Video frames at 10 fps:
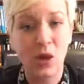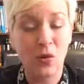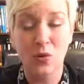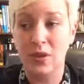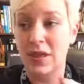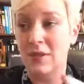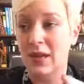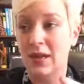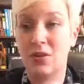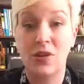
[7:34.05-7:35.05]
or they
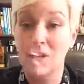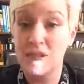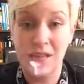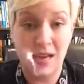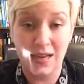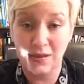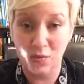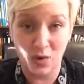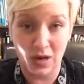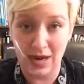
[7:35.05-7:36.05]
might criticize
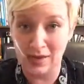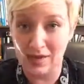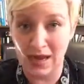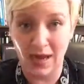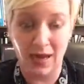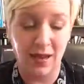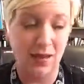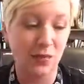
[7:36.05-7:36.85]
what I say,